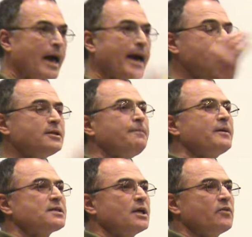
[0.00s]

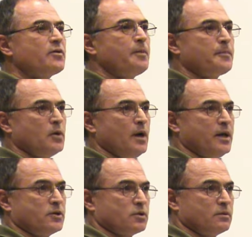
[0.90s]
80% of the
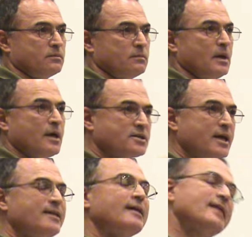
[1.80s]
population
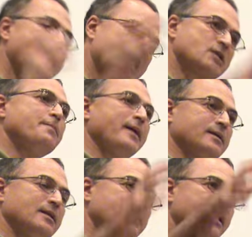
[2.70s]
say that they
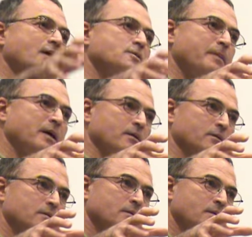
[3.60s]
expect in the next
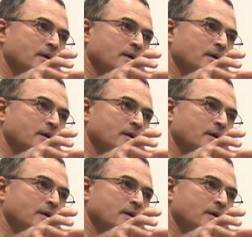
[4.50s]
period